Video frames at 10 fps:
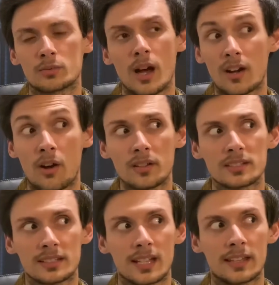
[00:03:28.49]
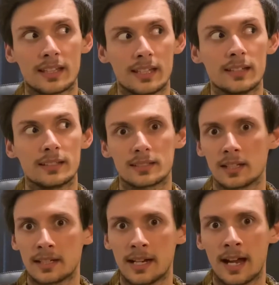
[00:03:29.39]
Well, I'd honestly say the kid is the
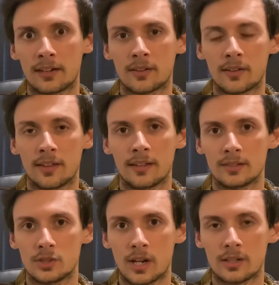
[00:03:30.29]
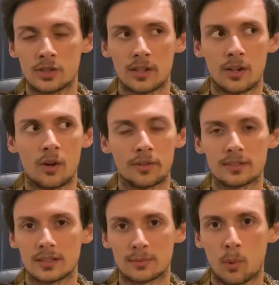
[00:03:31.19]
lead actor, and then Jake Gyllenhaal is
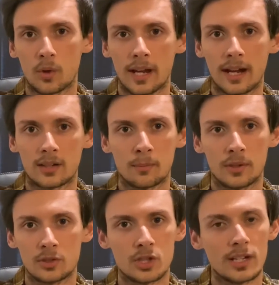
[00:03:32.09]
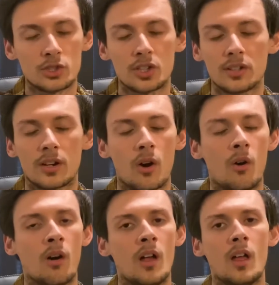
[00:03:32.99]
the supporting actor, but Jake
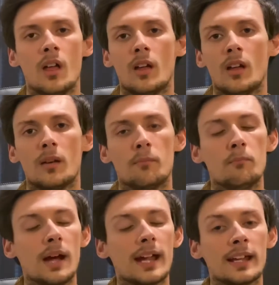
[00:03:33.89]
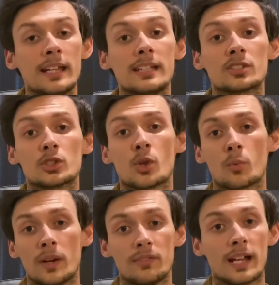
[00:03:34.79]
Gyllenhaal, man, he is a
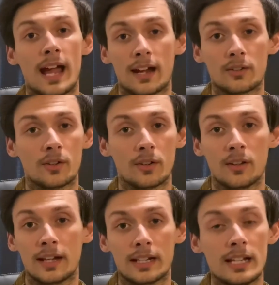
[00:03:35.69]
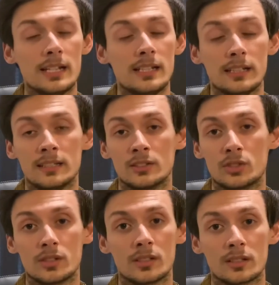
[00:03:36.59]
terrific actor. Like, he is
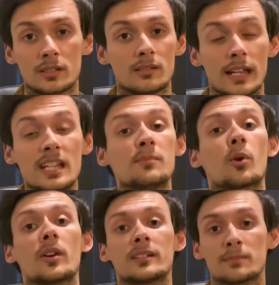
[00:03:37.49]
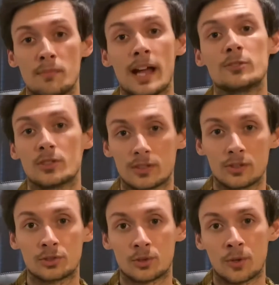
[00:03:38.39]
just, he brings magic to the
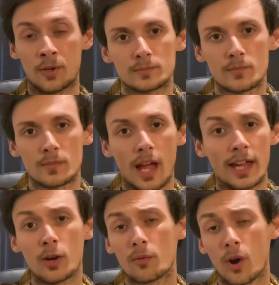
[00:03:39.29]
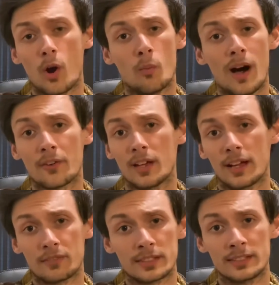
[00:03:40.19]
screen. And overall,
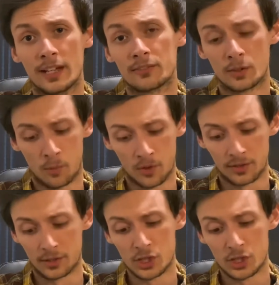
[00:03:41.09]
Wildlife is definitely worth it.